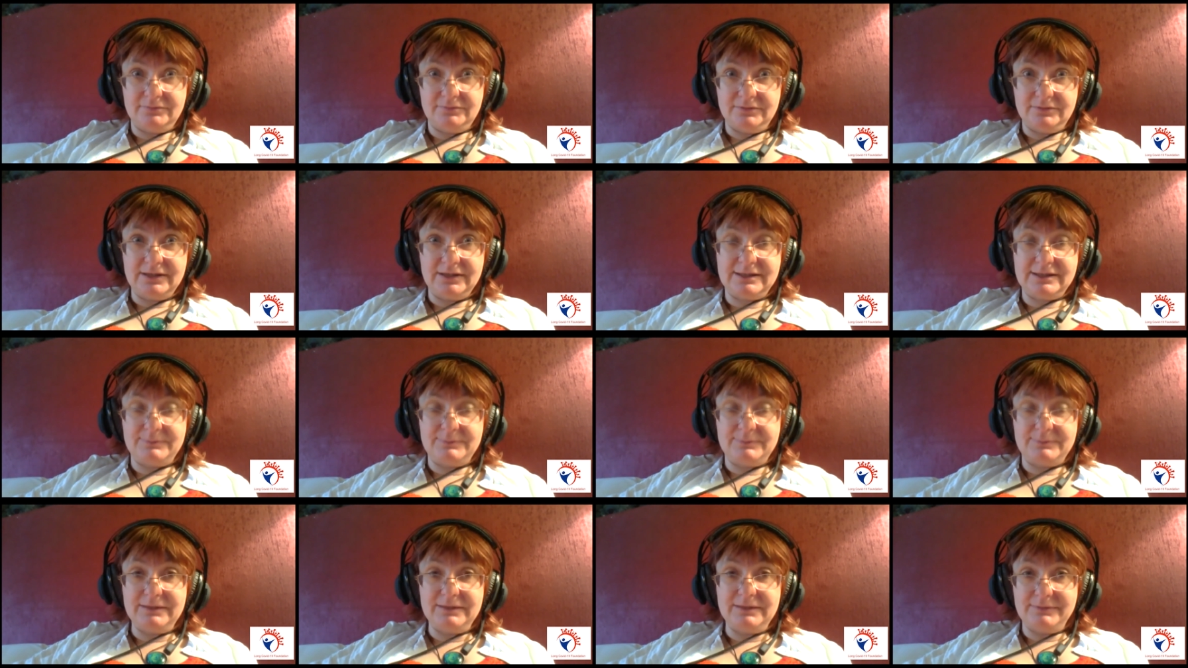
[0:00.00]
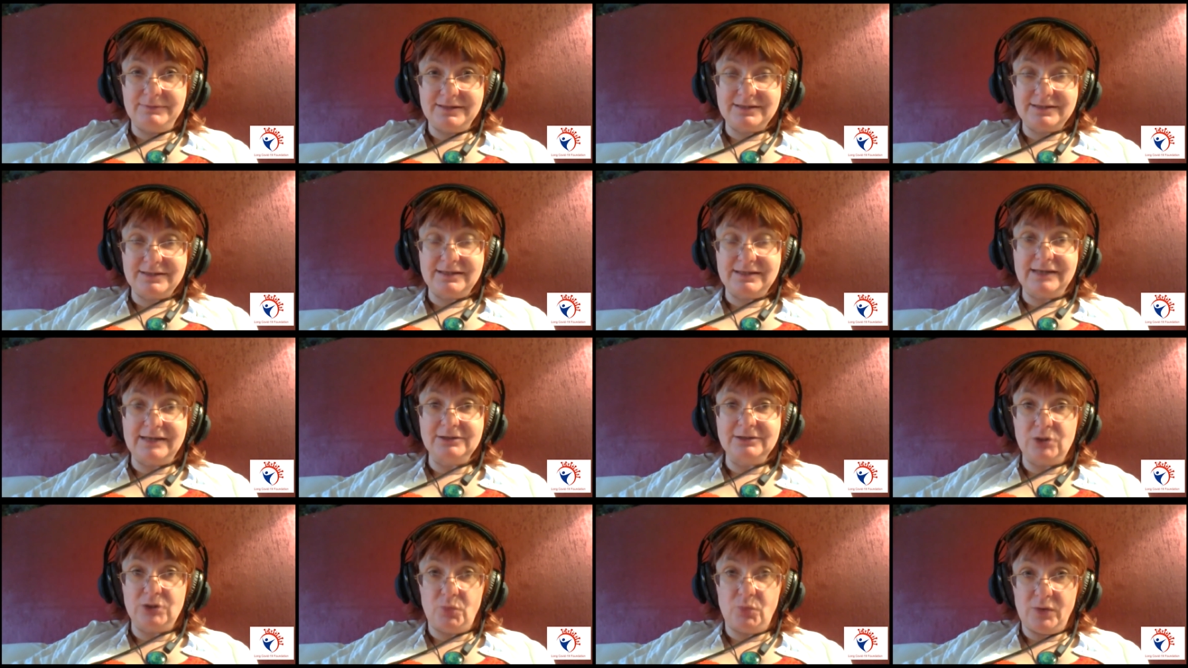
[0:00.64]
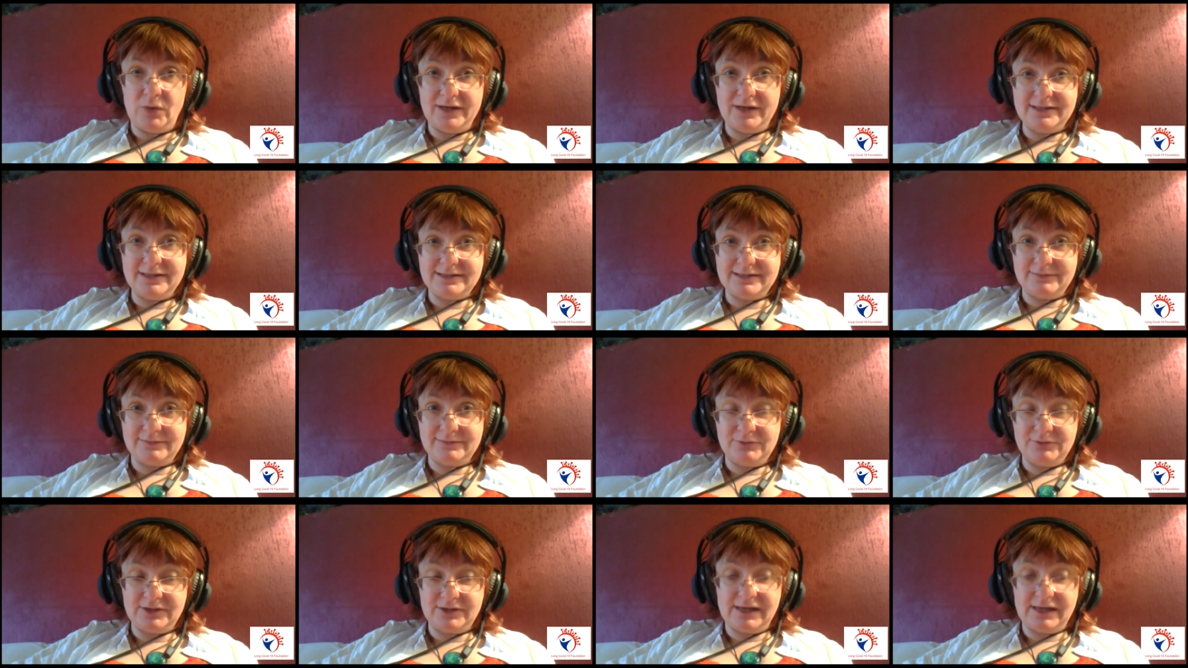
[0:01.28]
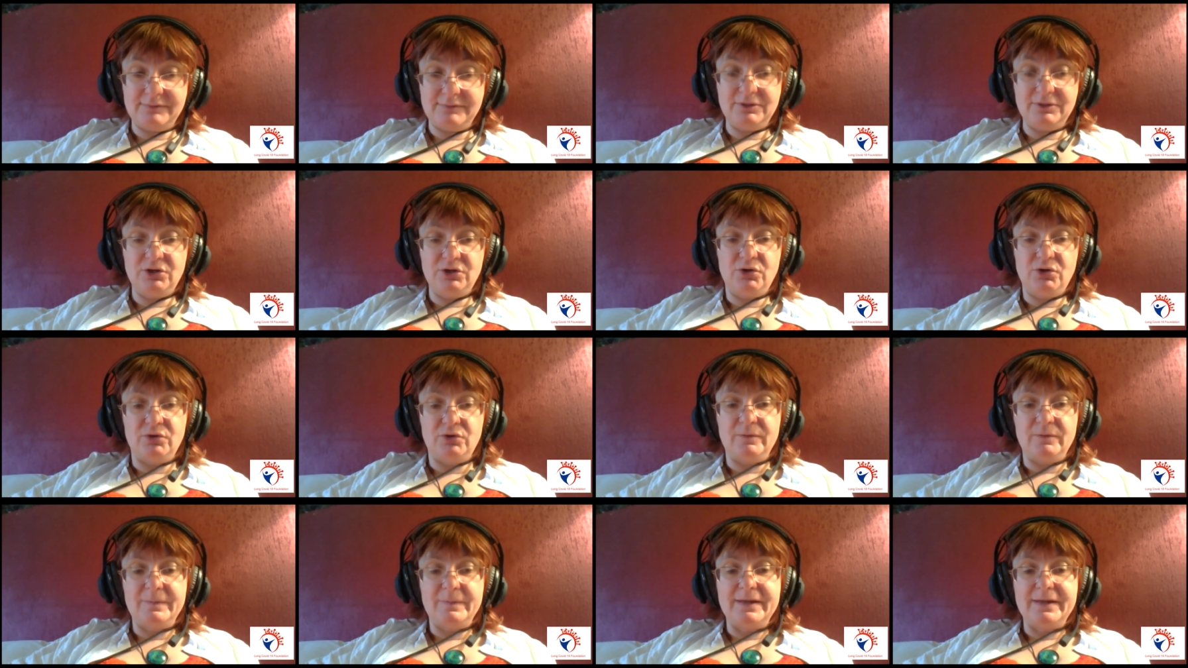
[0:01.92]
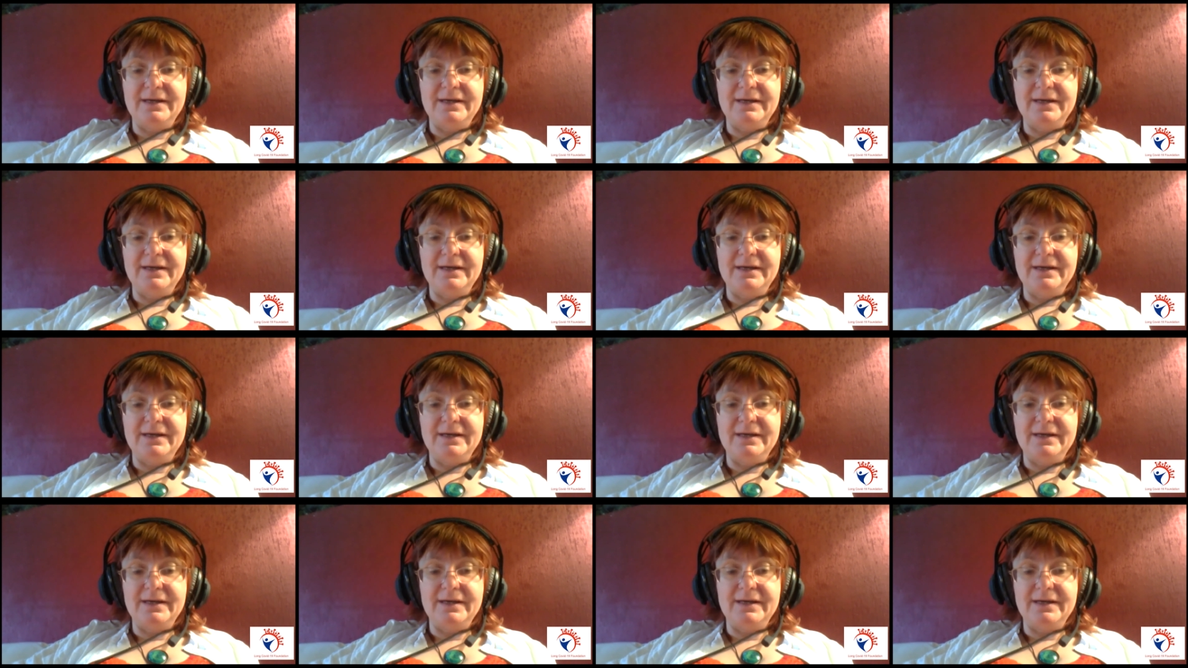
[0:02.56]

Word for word: experiments done quite some time ago,